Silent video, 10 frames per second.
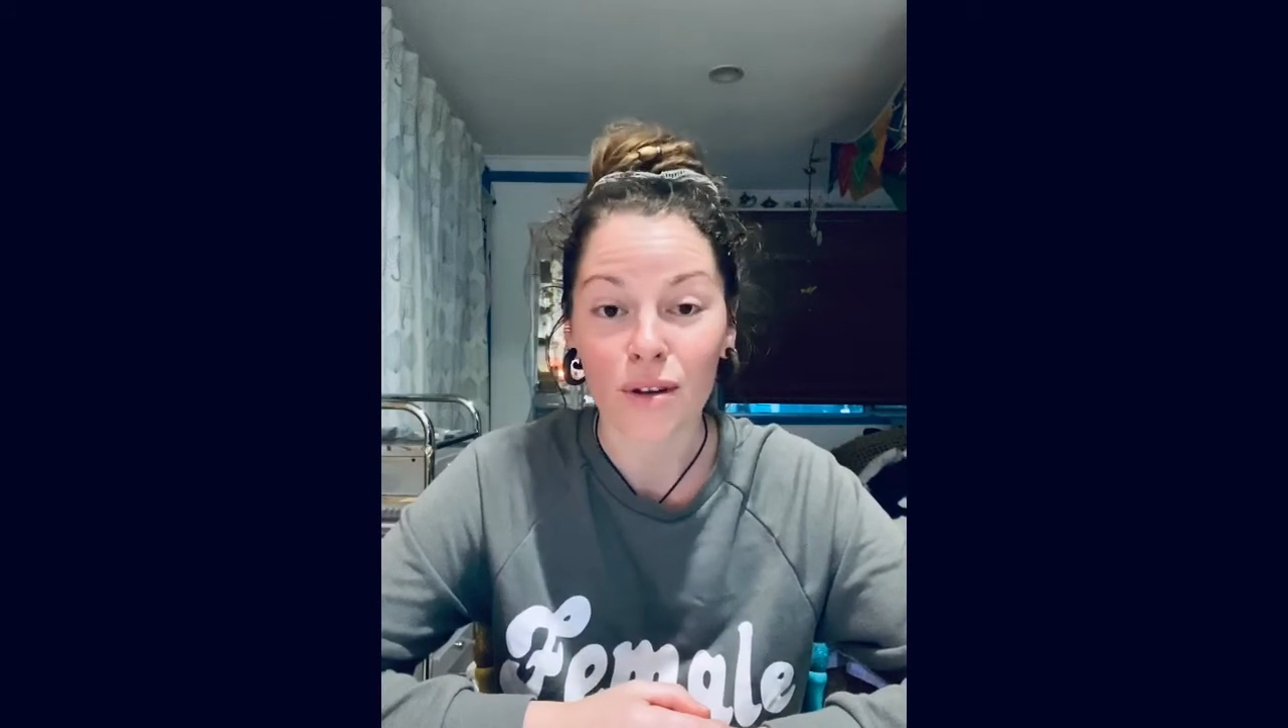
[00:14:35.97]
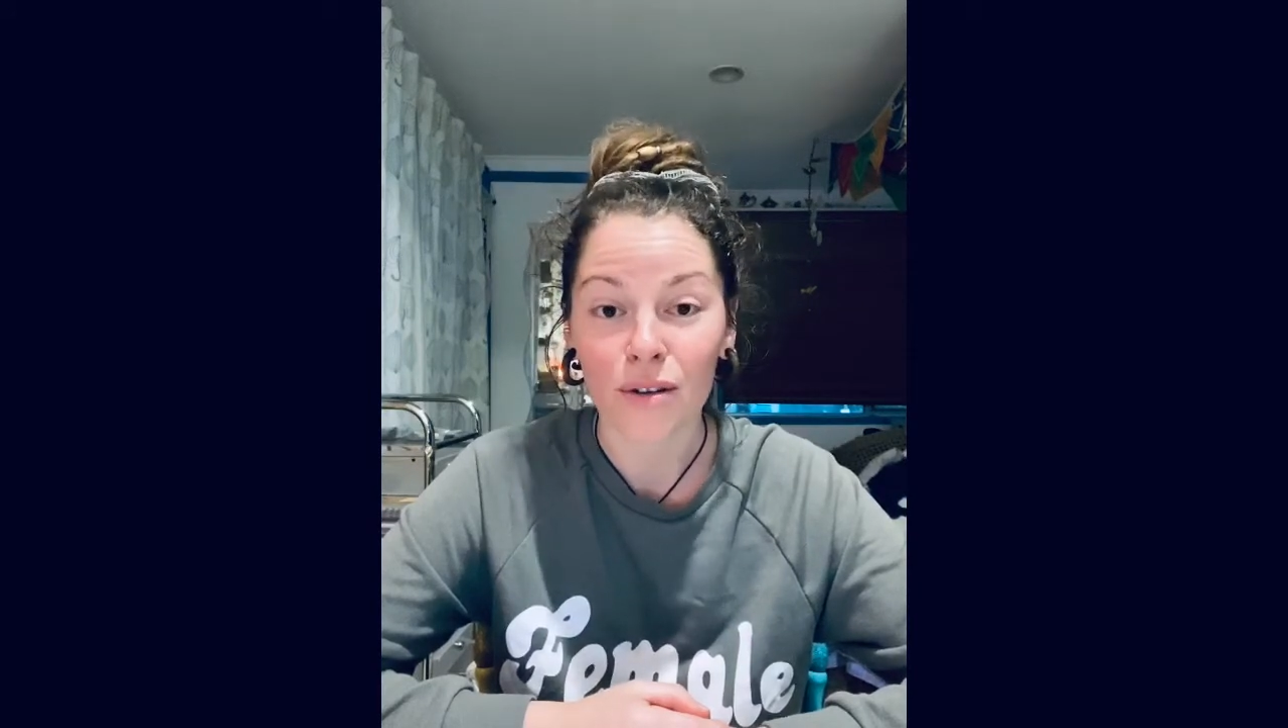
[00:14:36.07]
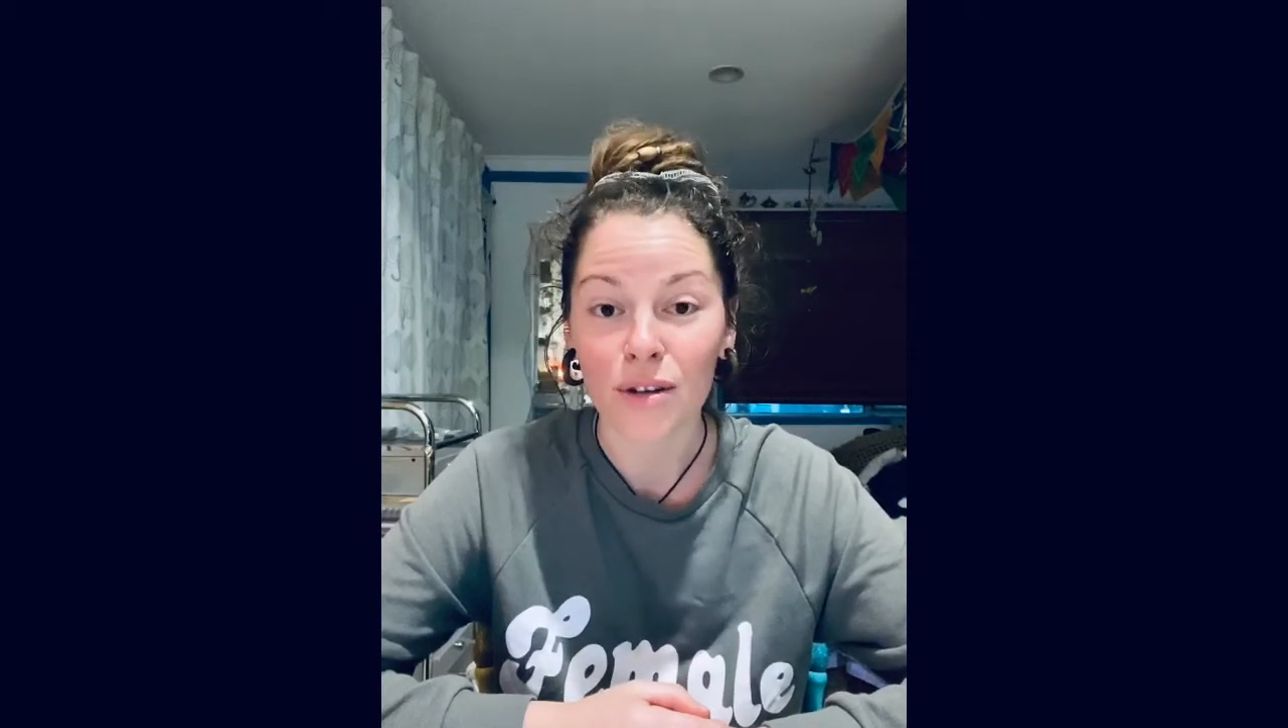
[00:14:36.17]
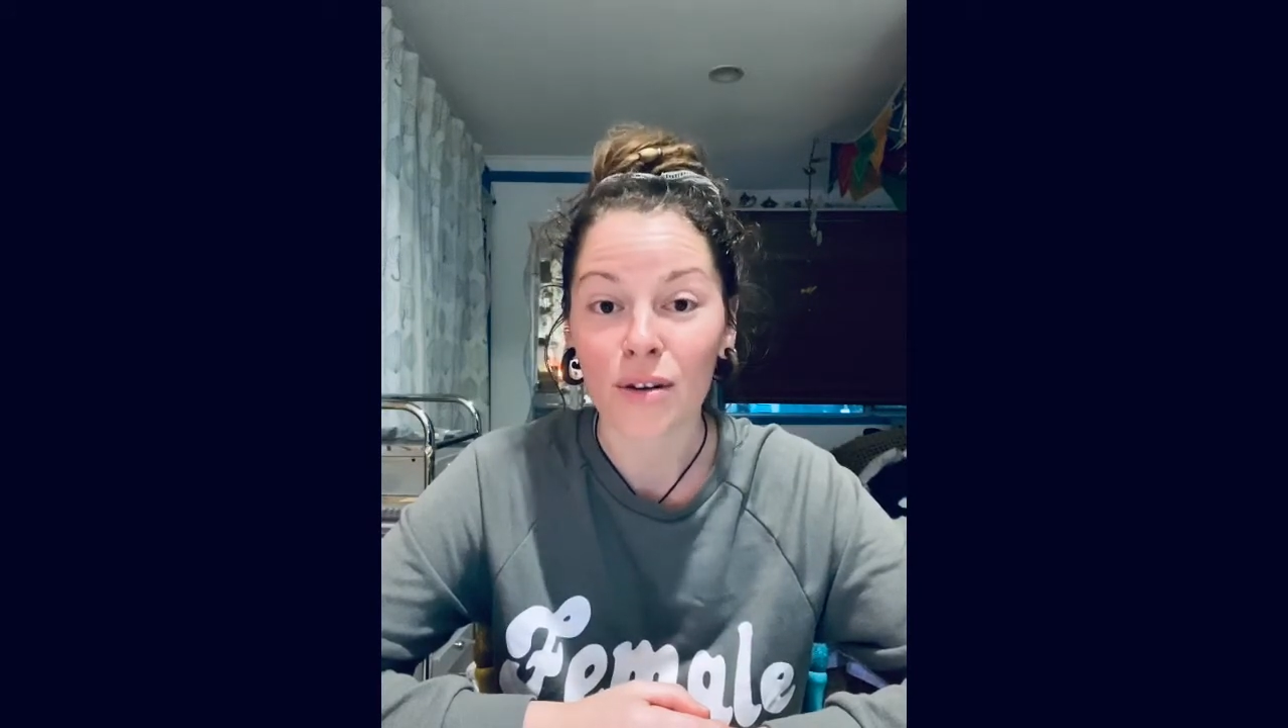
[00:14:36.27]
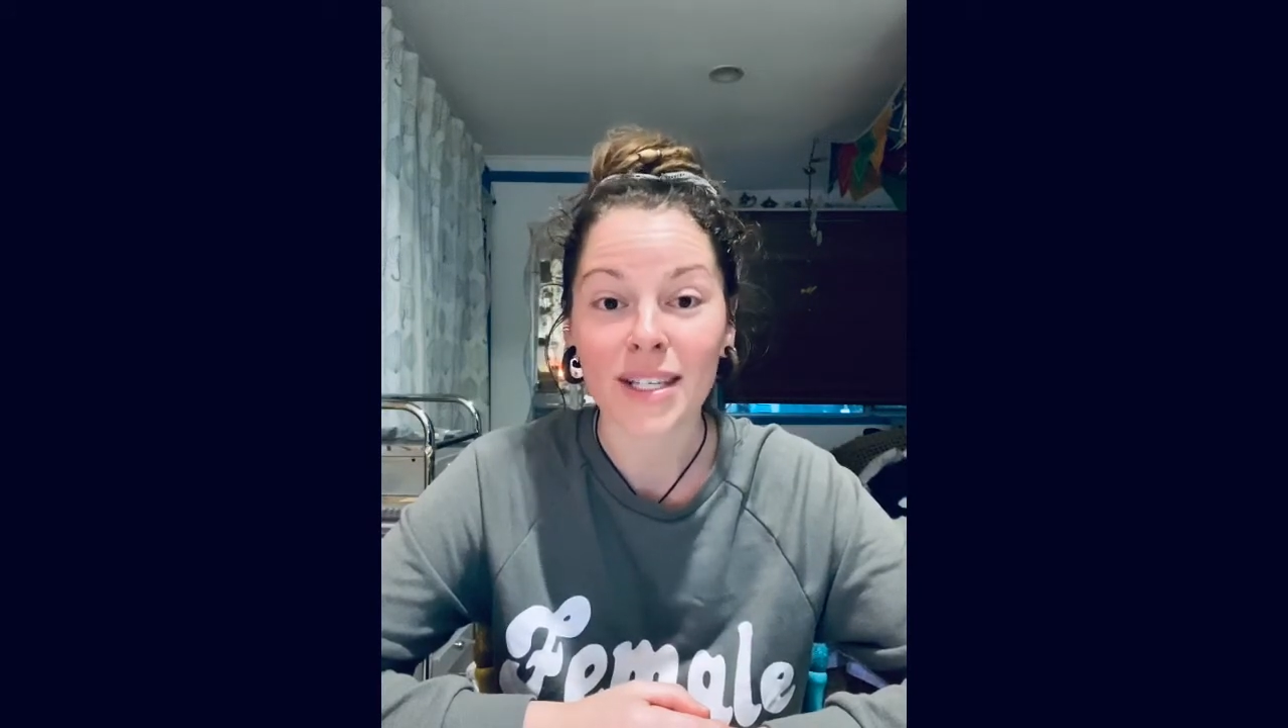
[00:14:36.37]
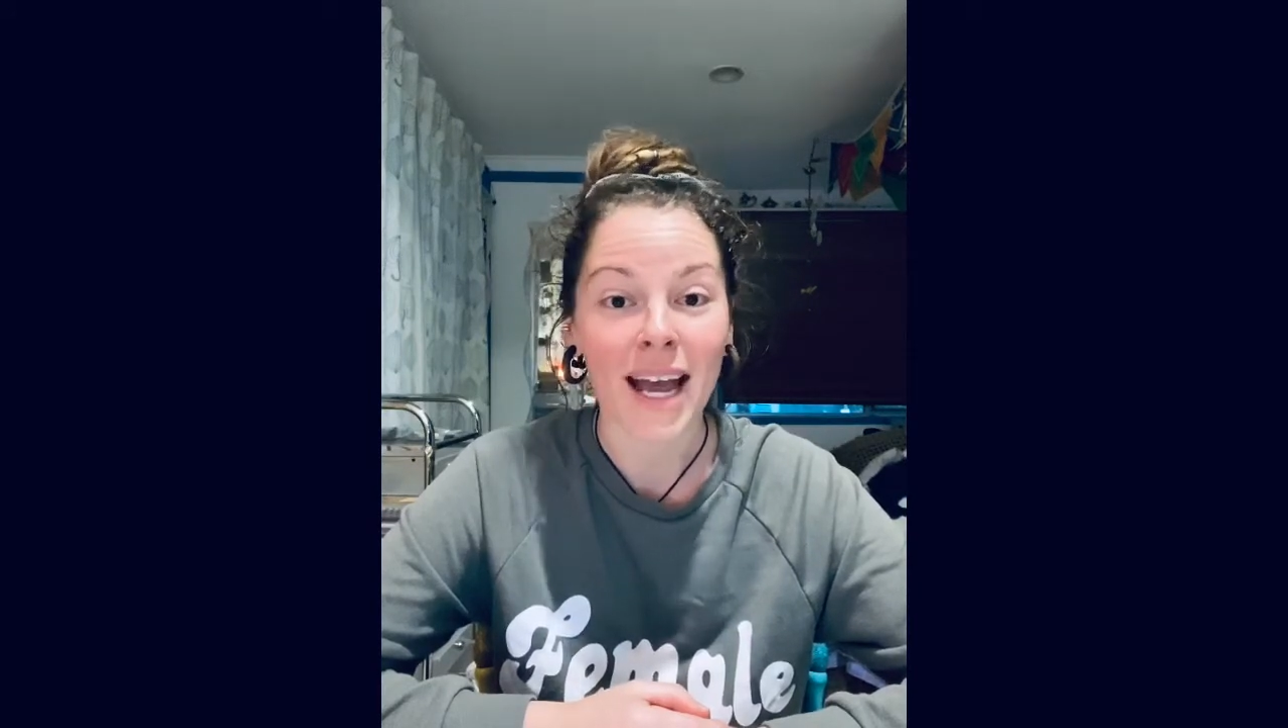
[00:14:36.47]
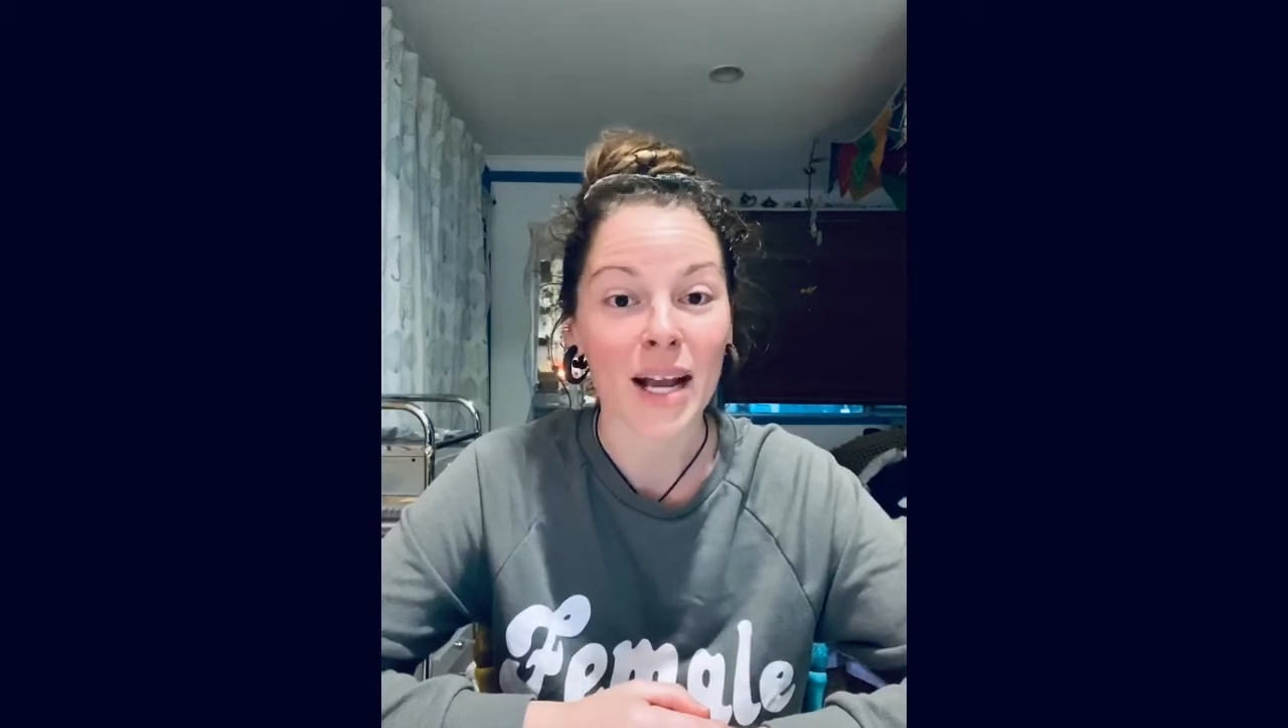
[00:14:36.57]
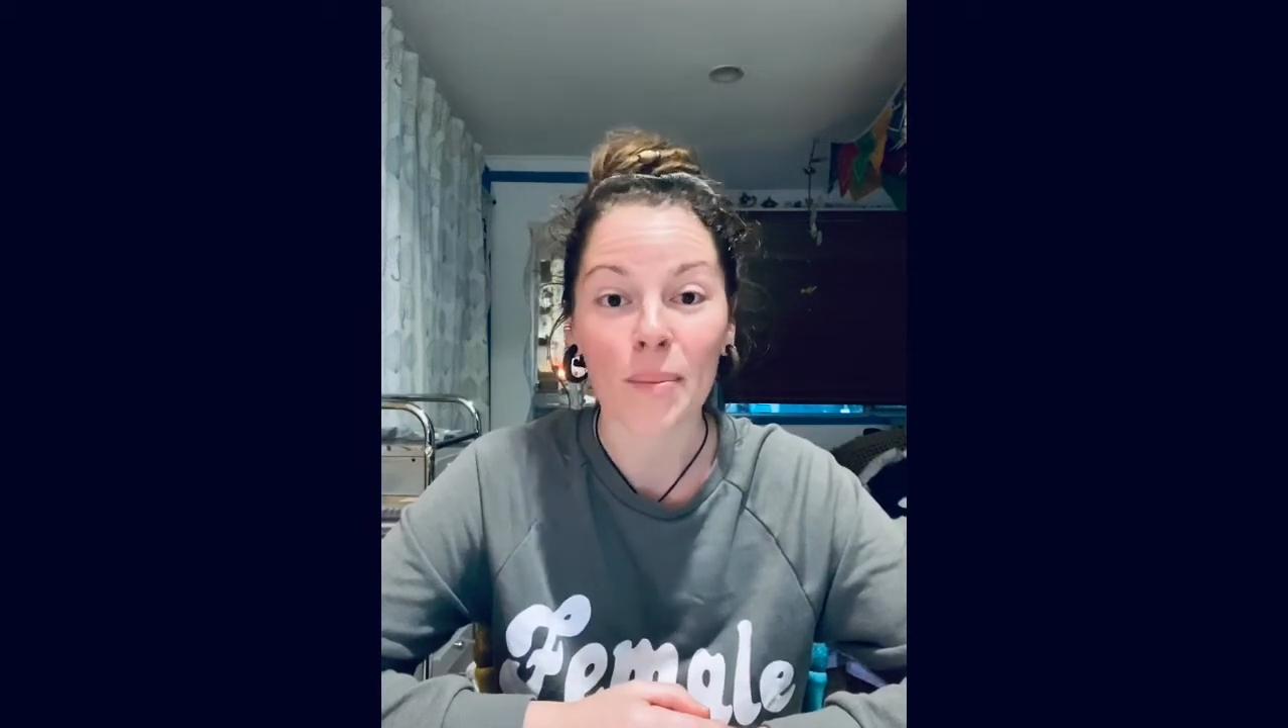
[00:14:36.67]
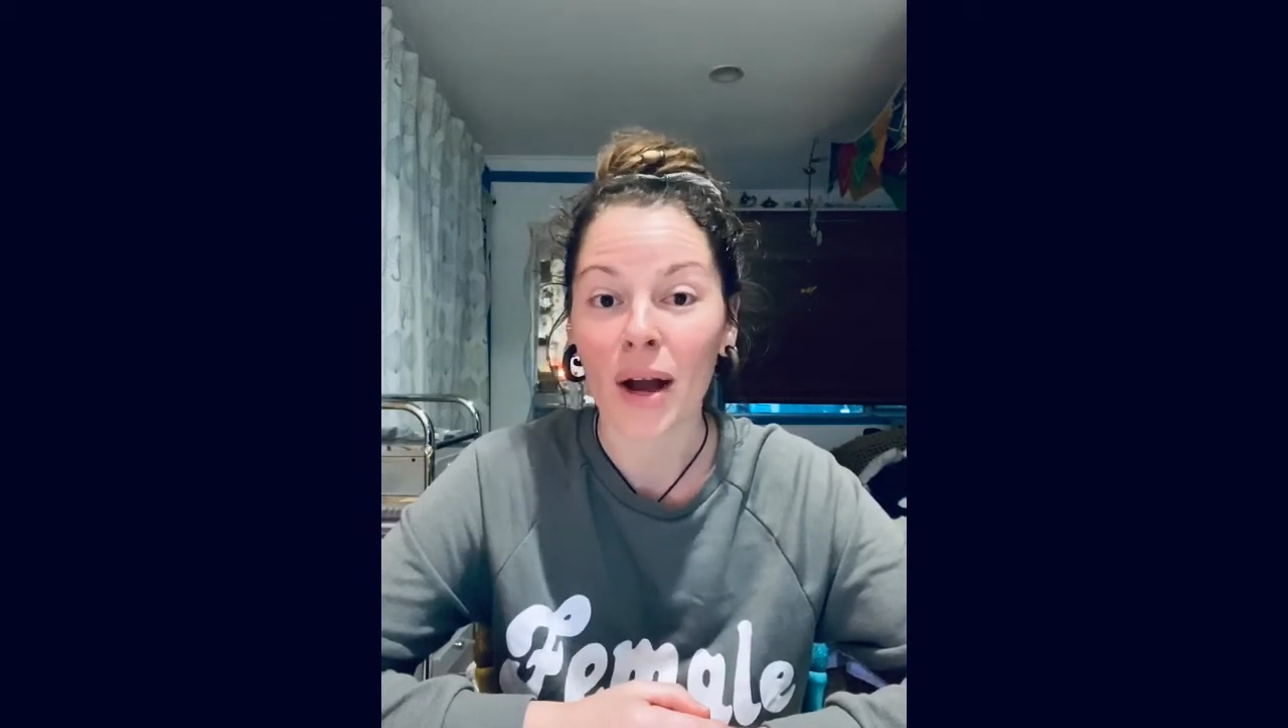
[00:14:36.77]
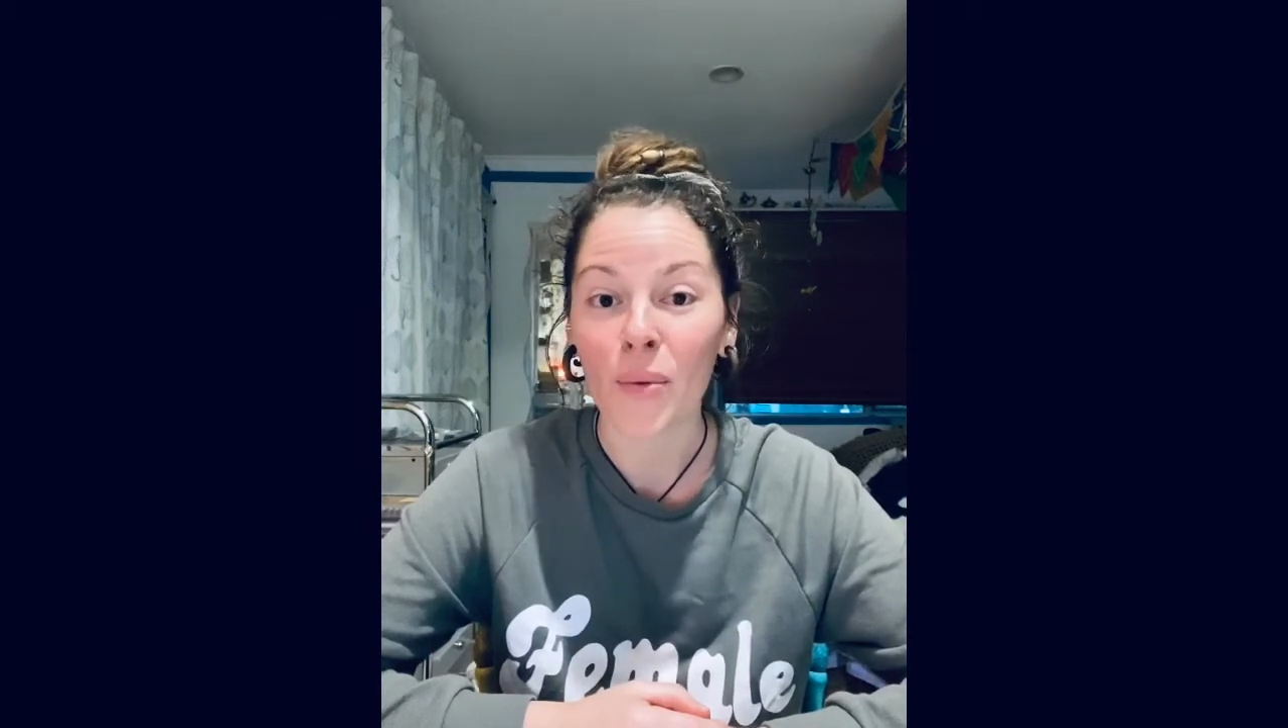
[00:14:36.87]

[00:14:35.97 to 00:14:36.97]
don't take my